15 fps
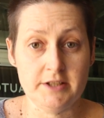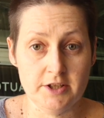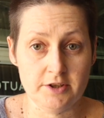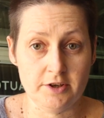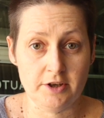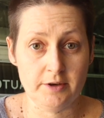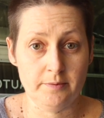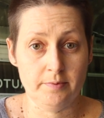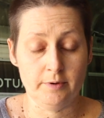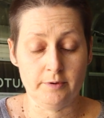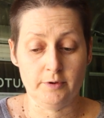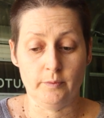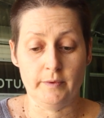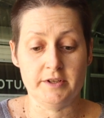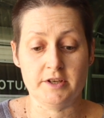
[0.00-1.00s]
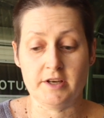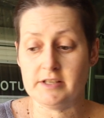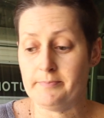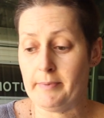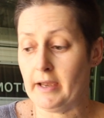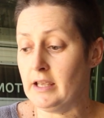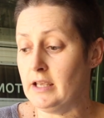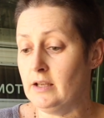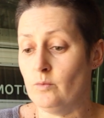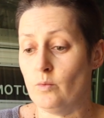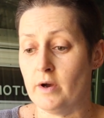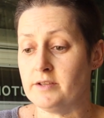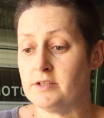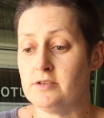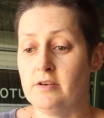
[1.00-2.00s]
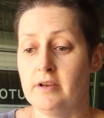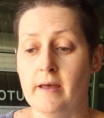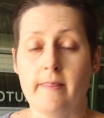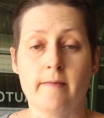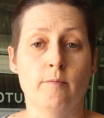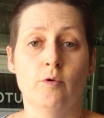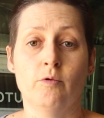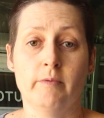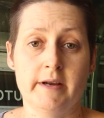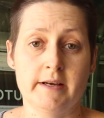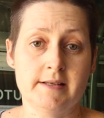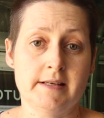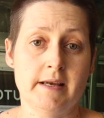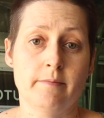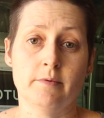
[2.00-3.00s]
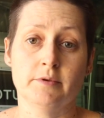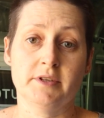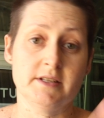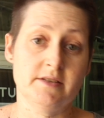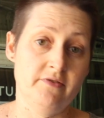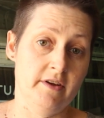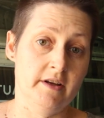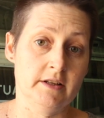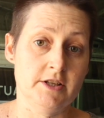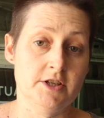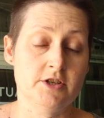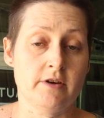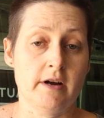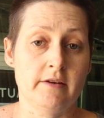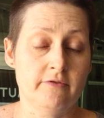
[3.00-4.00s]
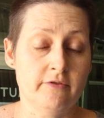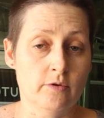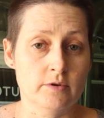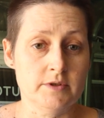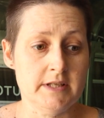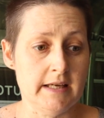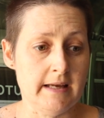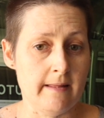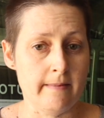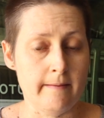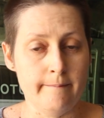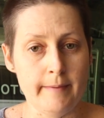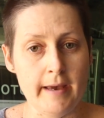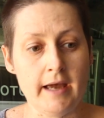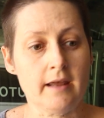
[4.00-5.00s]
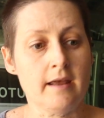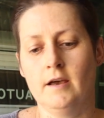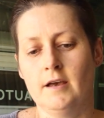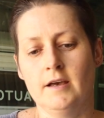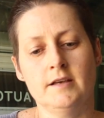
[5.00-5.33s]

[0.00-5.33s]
to do to put the windows back in. Once you get them all reassembled, it's fairly straightforward to get them back.